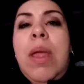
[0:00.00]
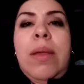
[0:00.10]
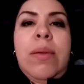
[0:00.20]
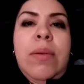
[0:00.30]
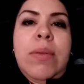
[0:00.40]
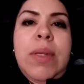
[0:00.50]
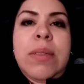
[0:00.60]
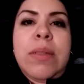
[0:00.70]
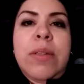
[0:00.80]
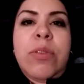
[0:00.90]
And
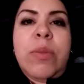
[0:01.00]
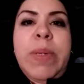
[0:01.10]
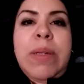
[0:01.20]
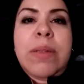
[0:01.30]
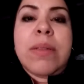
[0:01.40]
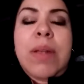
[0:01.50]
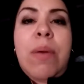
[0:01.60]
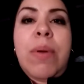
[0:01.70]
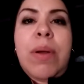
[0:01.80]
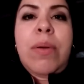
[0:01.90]
that's not true, because an hour